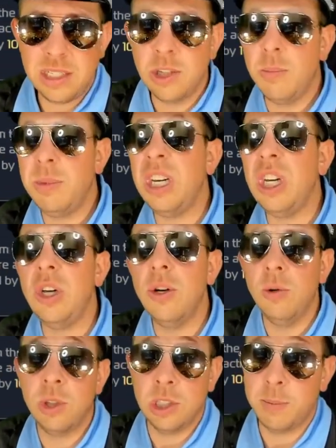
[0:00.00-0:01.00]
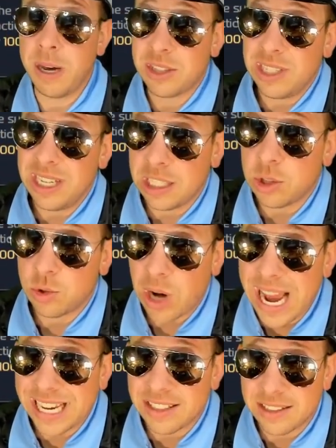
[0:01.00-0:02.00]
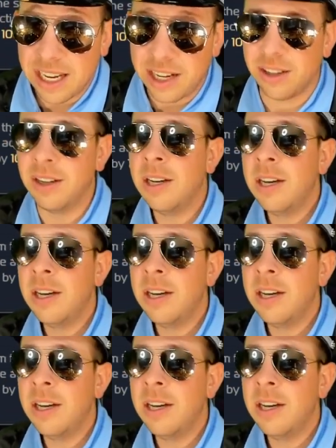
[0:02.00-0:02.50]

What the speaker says: could be huge, especially against Dragon Slayer.